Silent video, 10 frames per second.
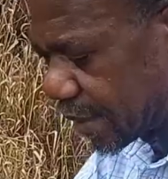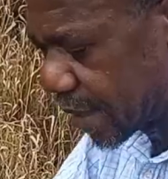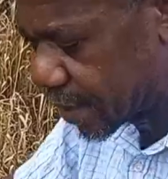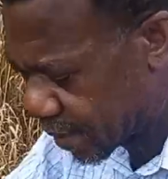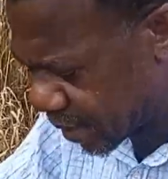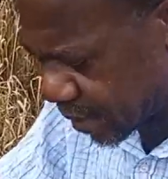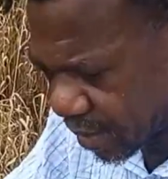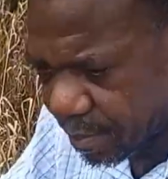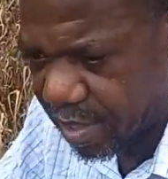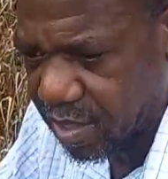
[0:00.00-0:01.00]
down
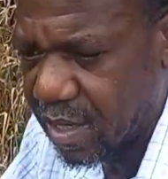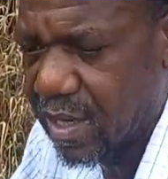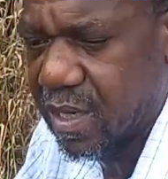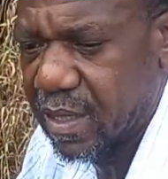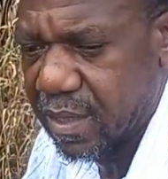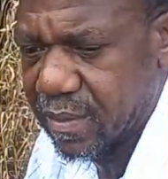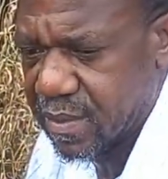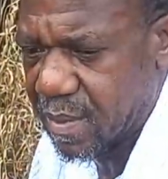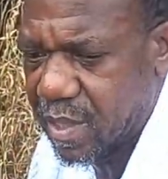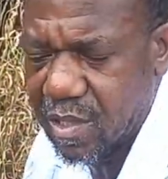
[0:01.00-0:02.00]
much earlier than
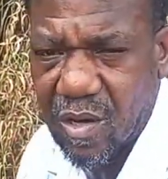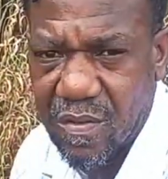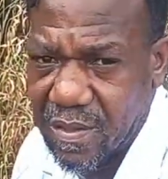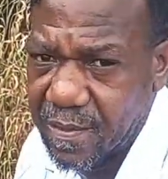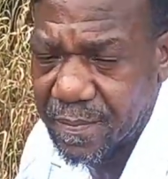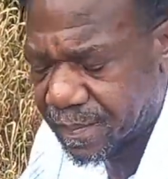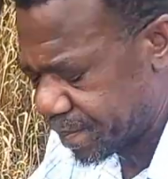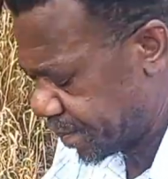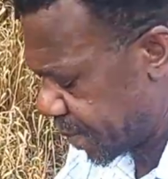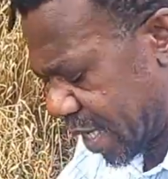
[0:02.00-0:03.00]
some of the others.
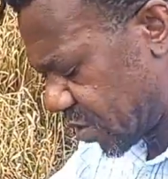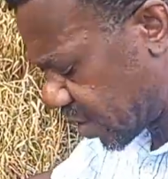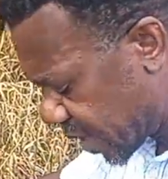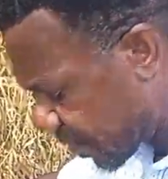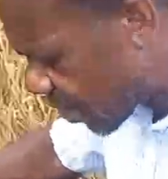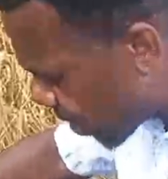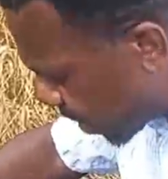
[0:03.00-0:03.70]
So they never really